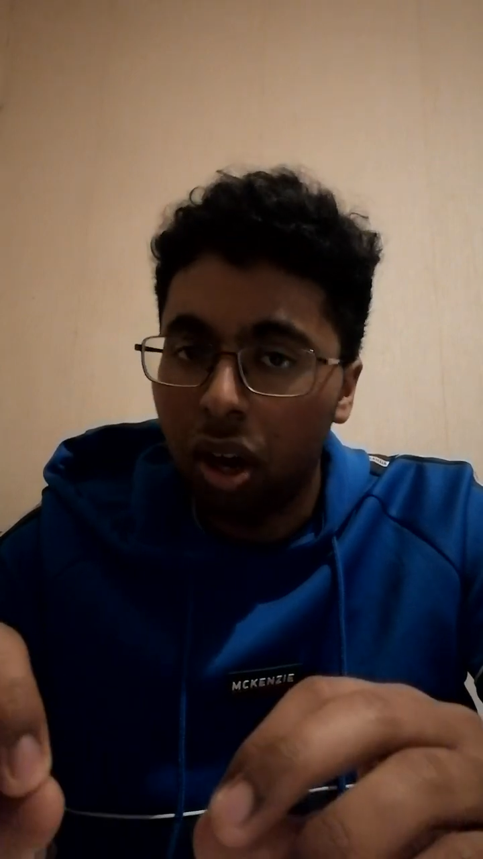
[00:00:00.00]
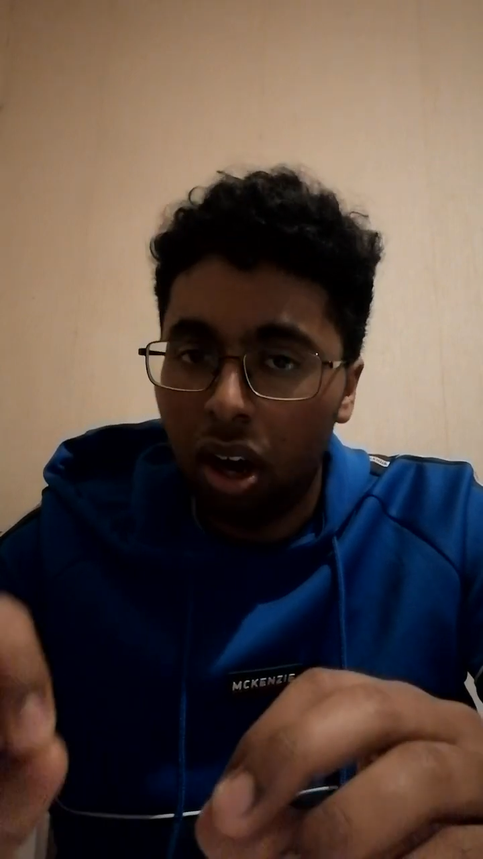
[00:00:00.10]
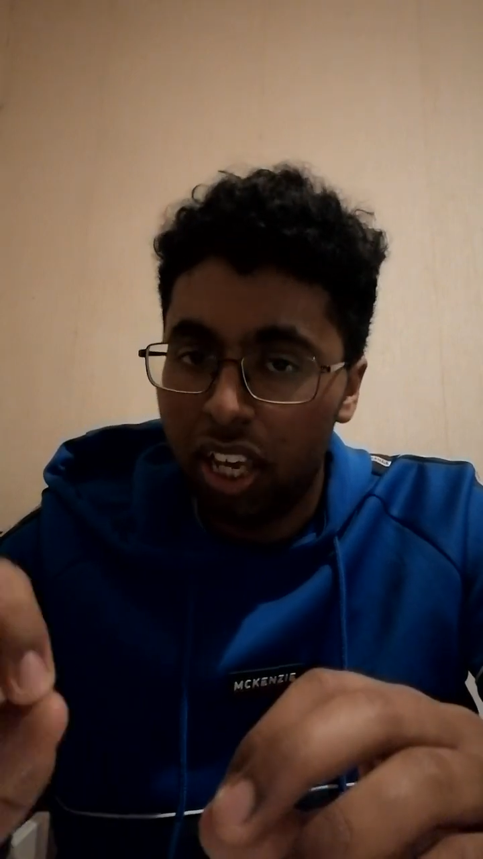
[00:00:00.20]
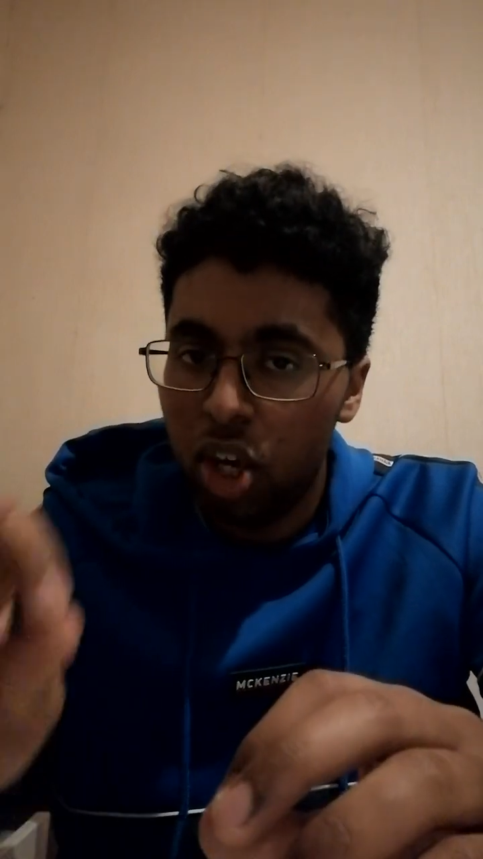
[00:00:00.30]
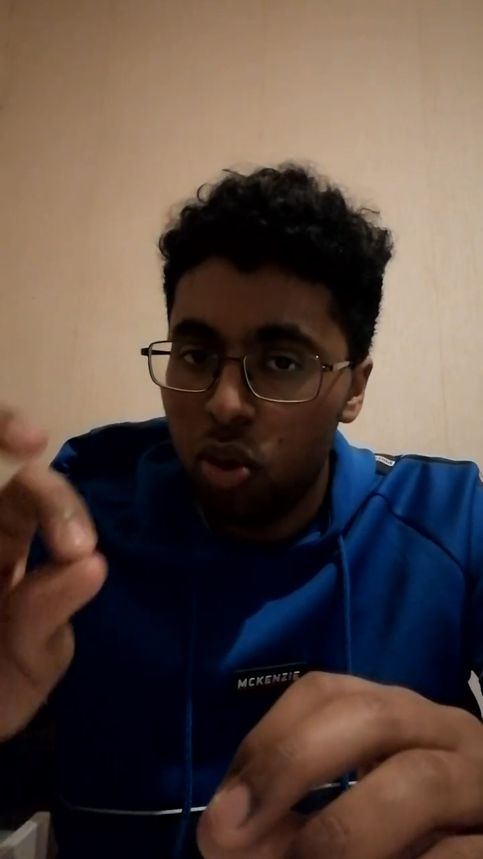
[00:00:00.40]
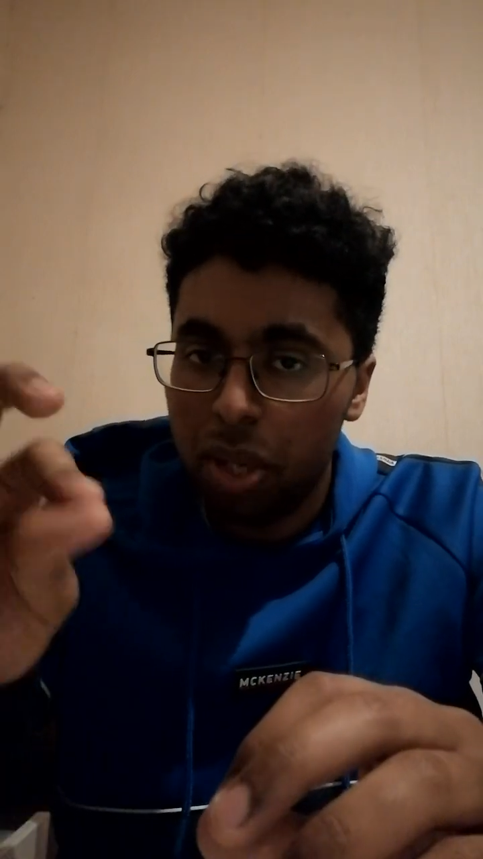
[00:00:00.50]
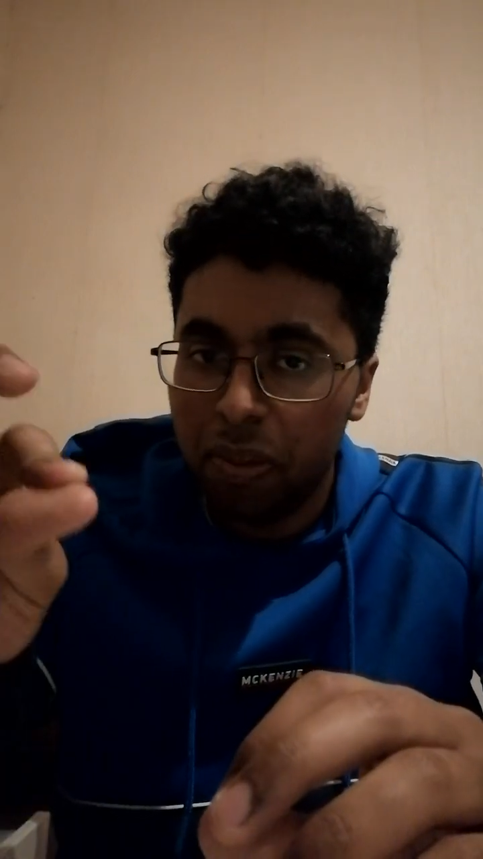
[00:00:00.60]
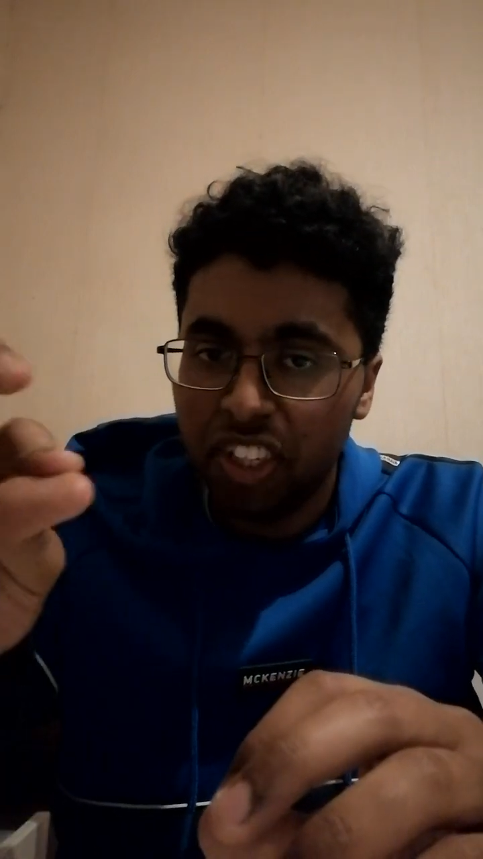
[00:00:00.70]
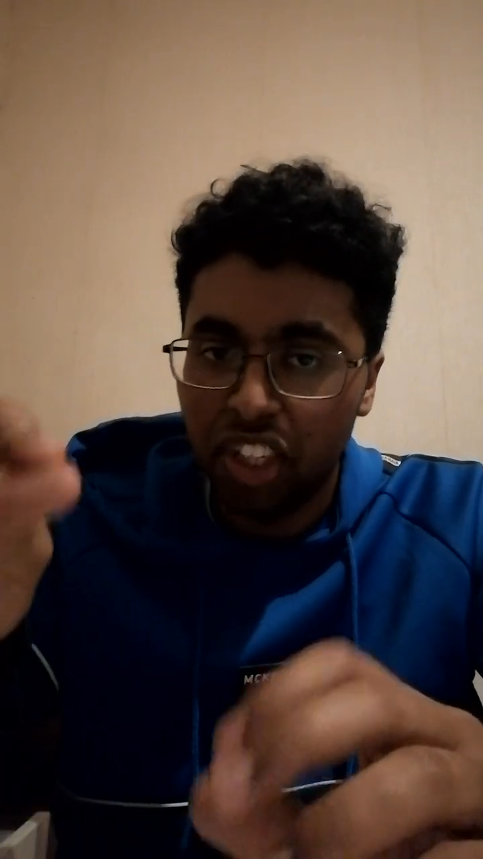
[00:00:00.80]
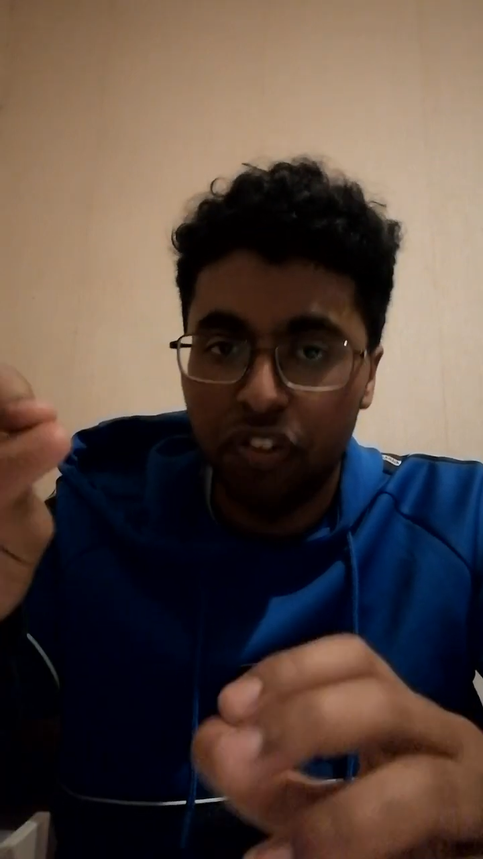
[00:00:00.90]
are equally
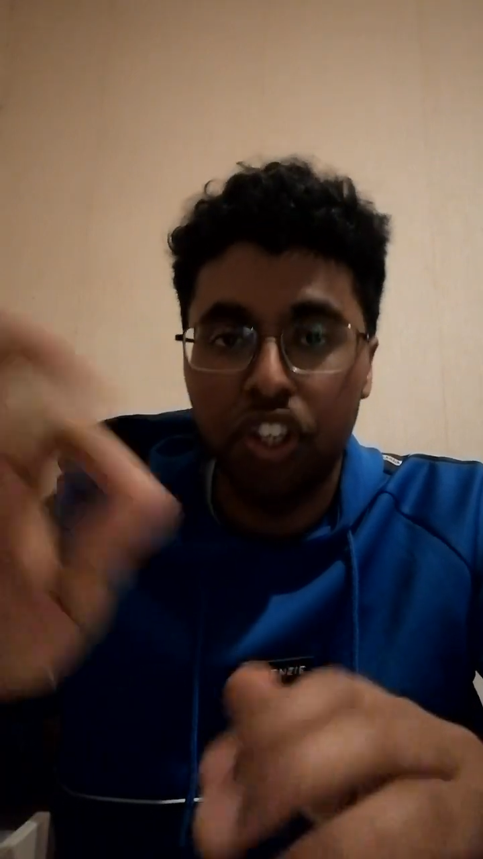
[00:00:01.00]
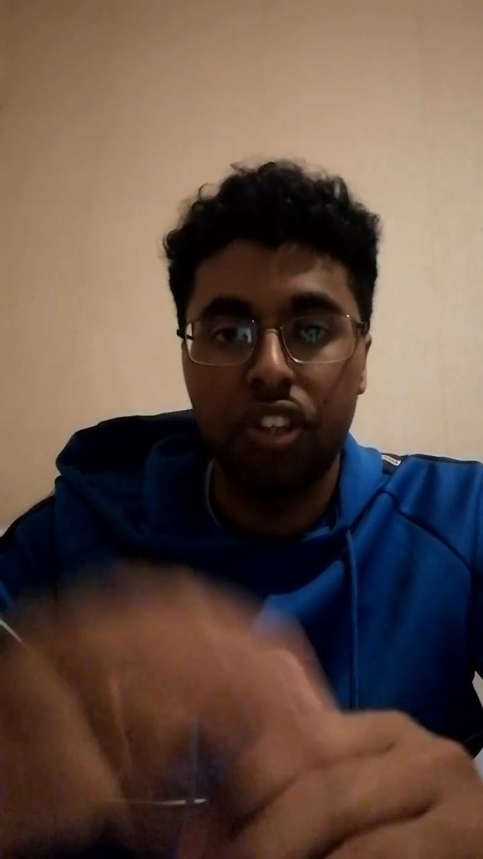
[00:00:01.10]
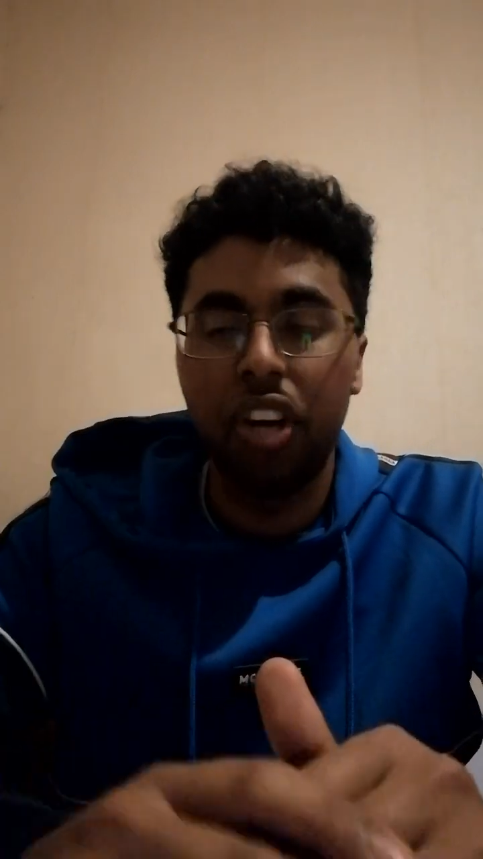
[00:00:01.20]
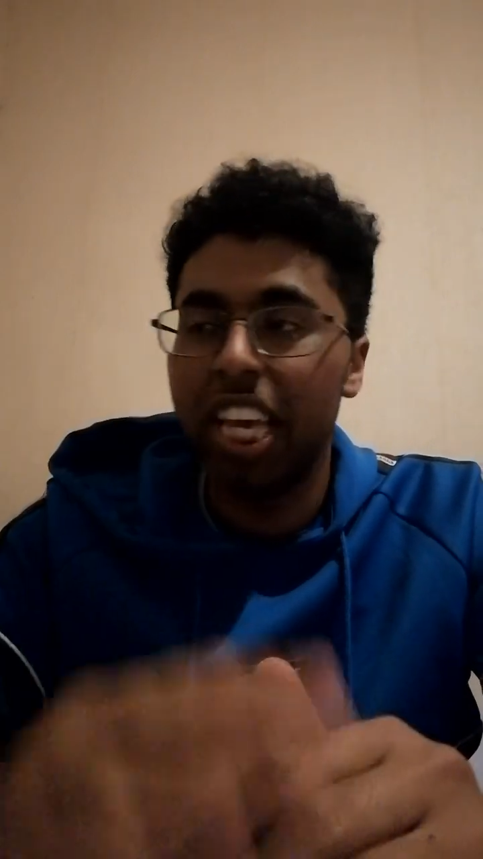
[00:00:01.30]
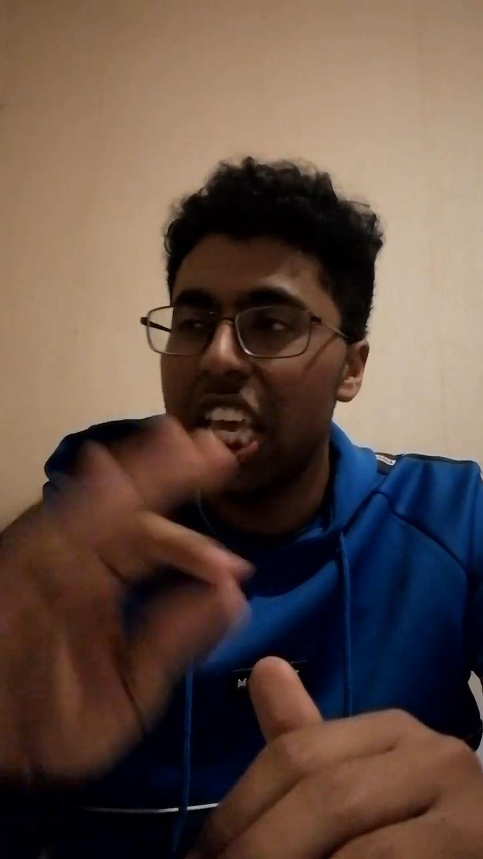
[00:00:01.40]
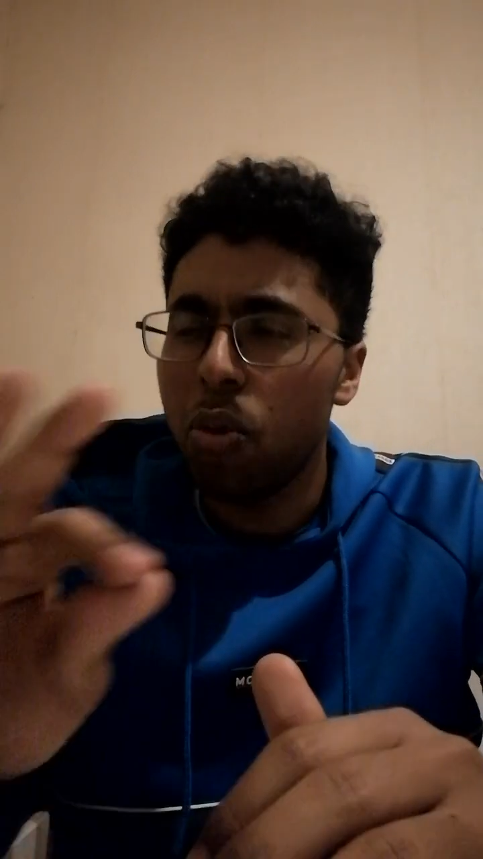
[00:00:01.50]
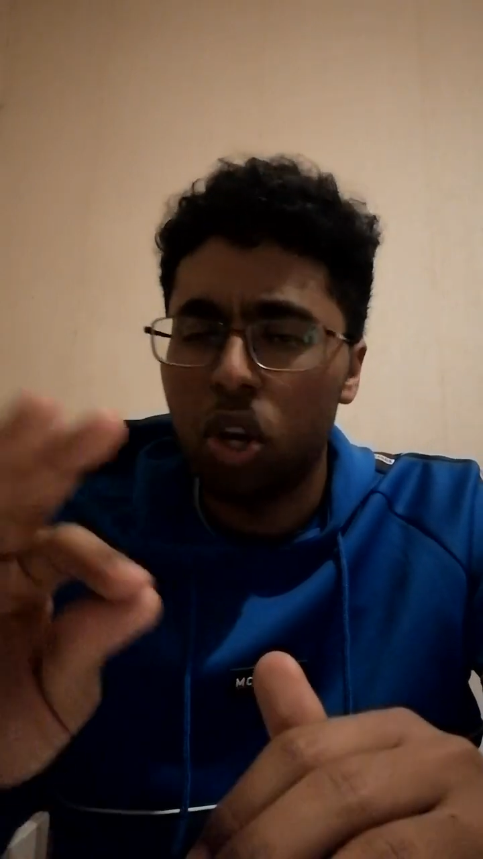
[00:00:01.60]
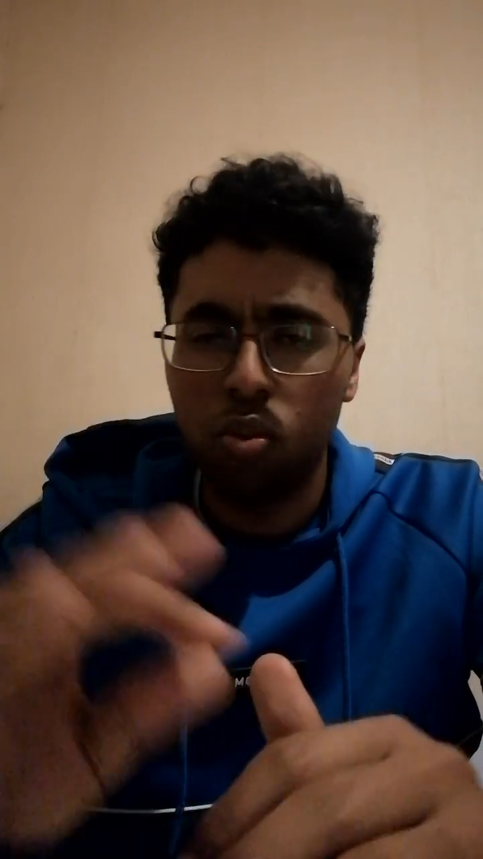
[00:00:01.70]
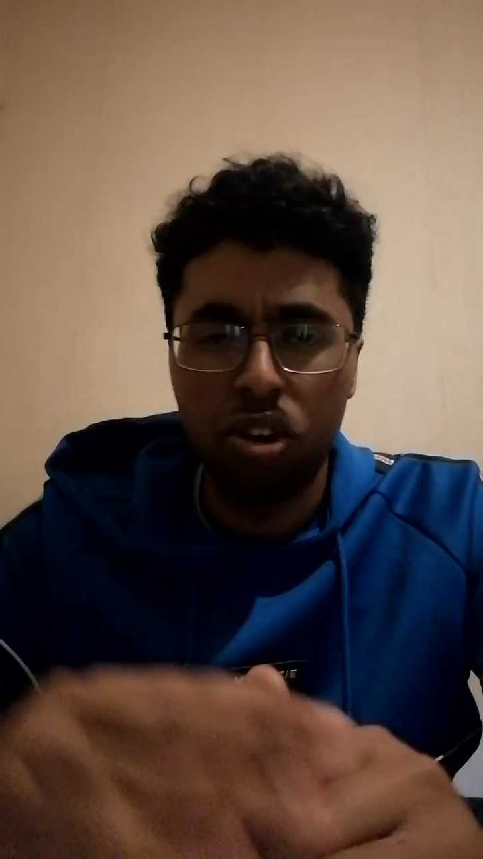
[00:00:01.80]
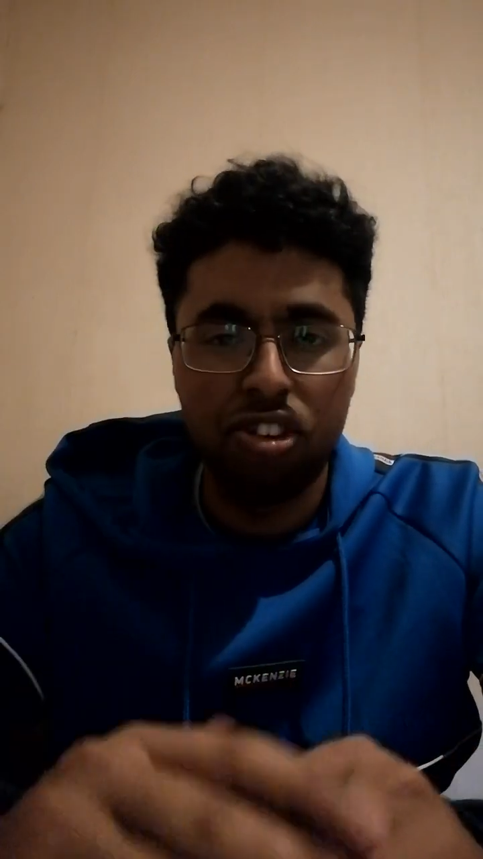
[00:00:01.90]
pieces of shit, are
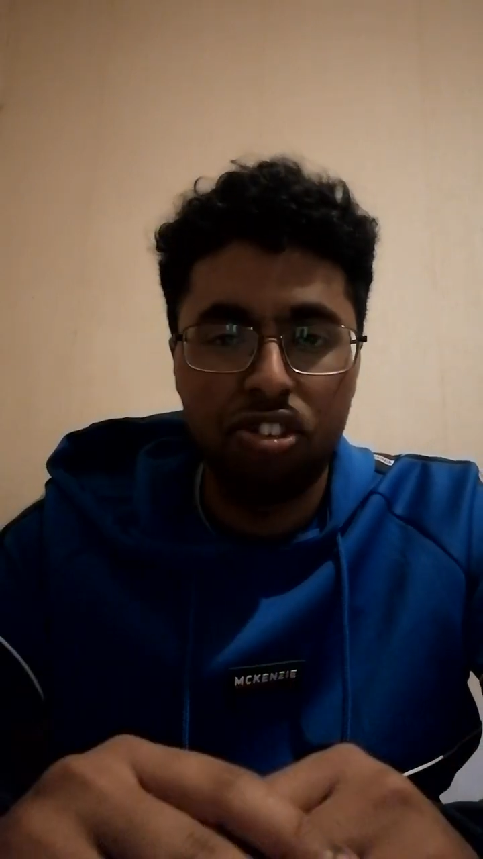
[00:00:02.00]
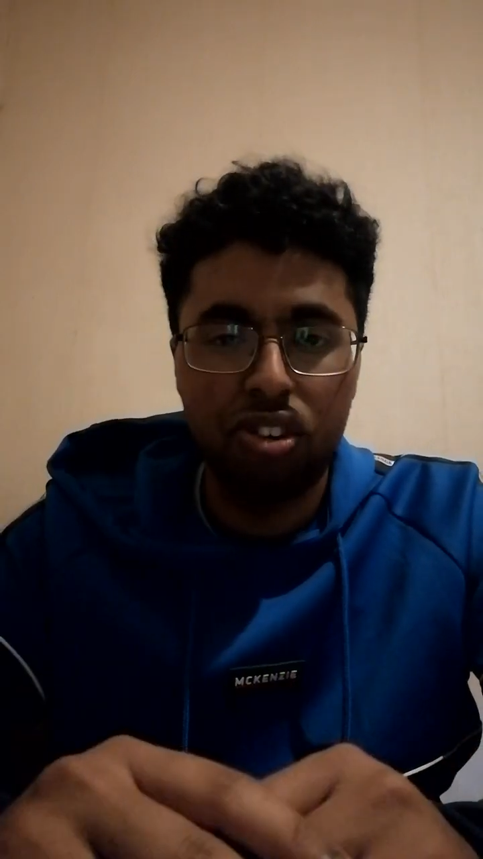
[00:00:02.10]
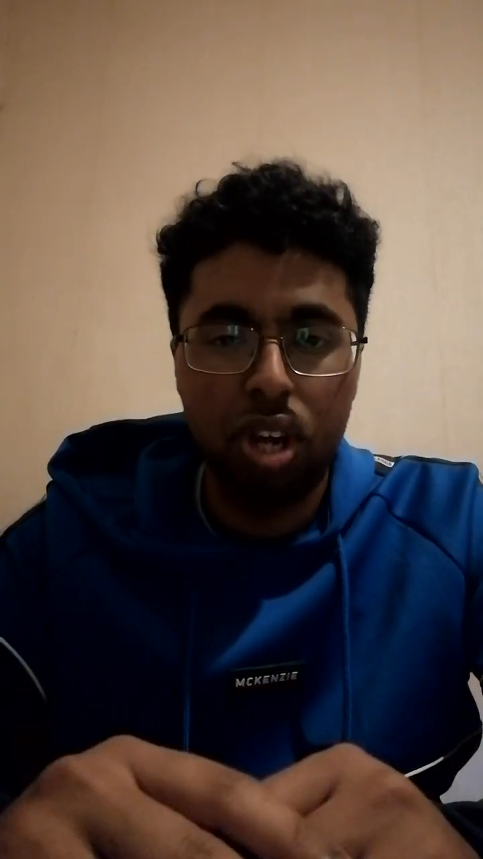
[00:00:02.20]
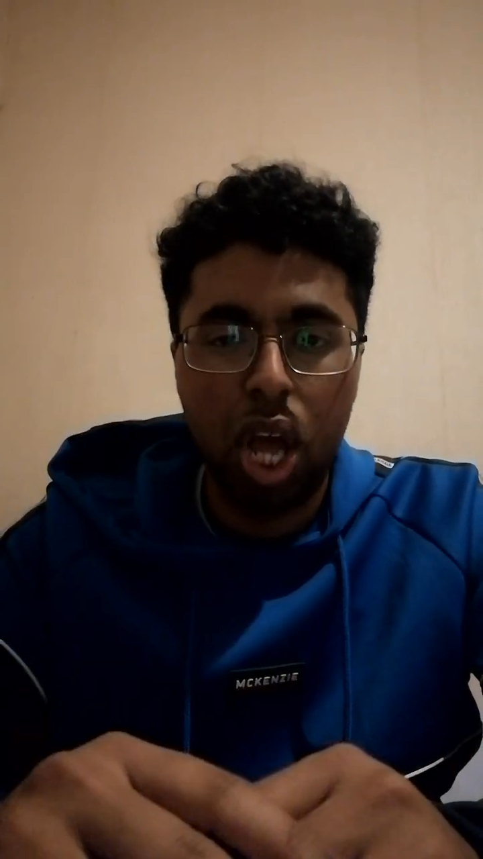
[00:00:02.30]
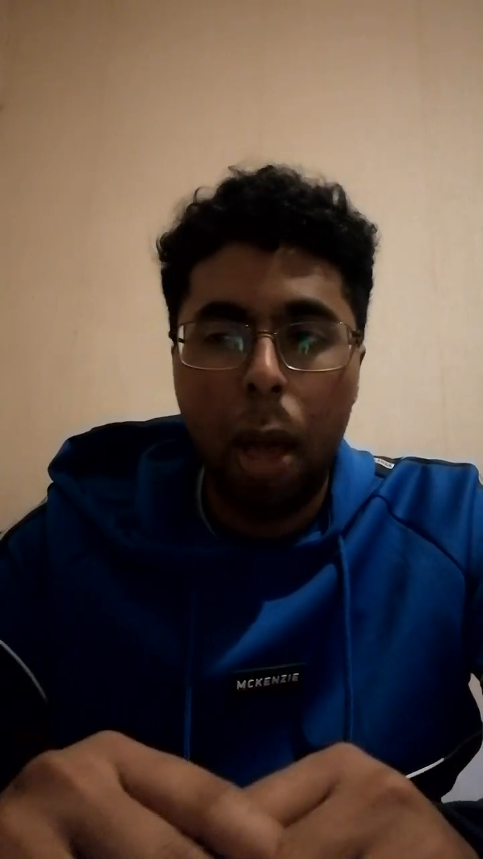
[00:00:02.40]
equally worse.